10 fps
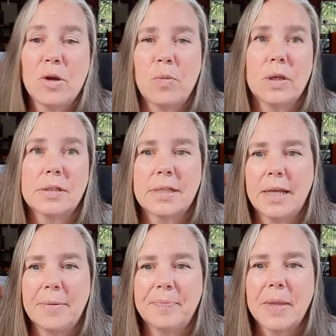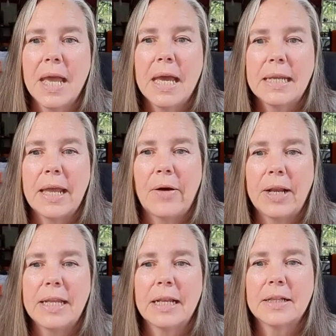We'll see. Now I
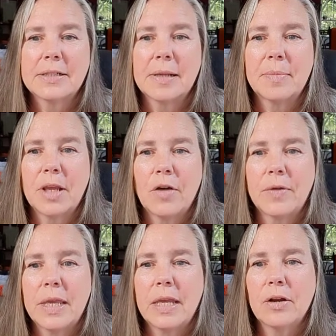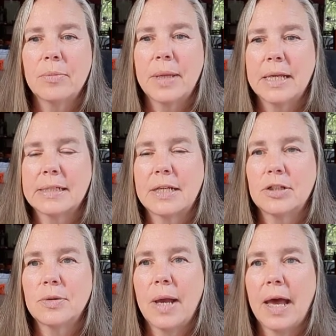need a little something over here because I
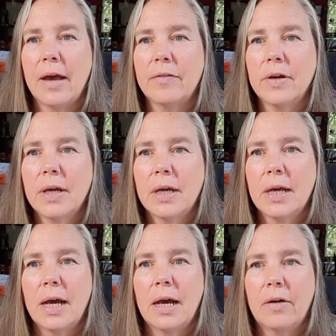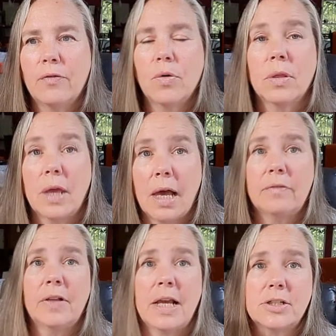do have, for the hot
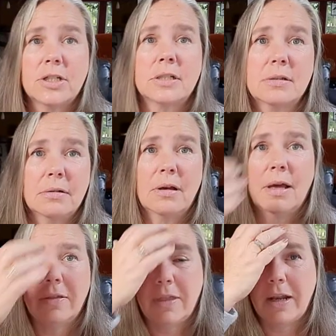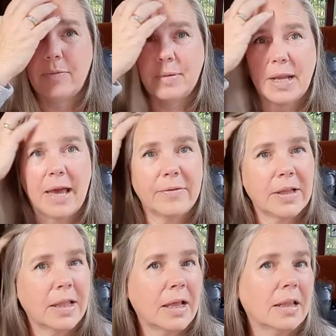flashes that I've been having
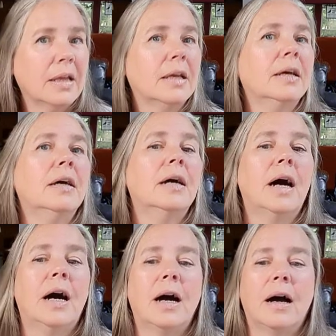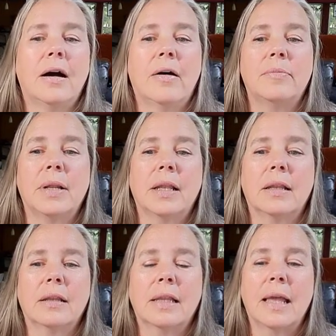lately, I've been
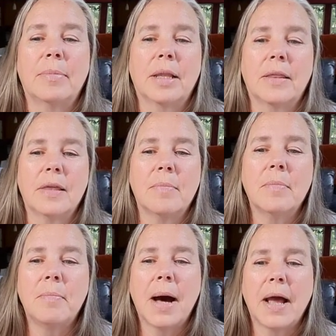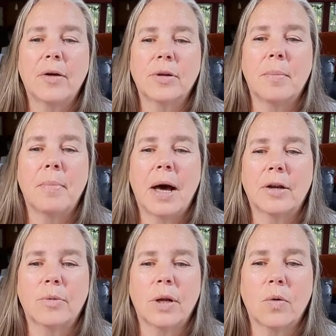labeling them mild,
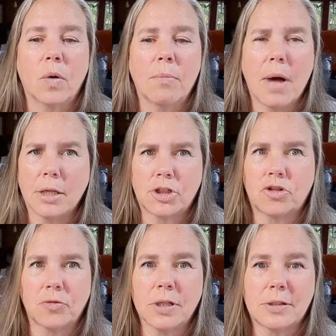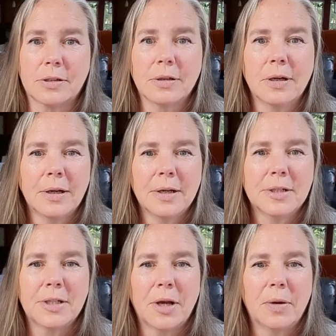moderate, or monstrous.
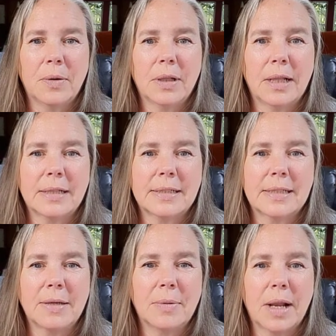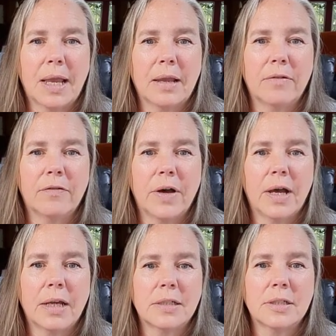So let's see what I can
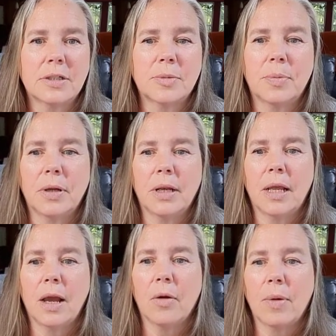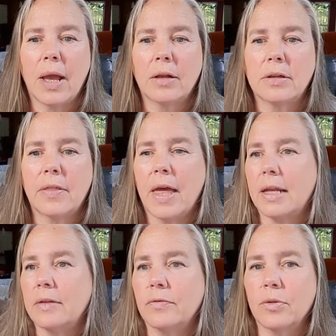find to put around
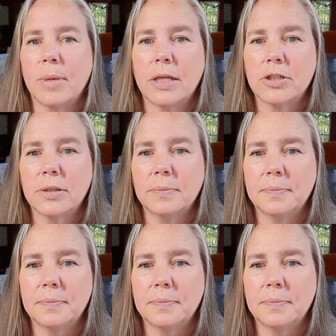that information.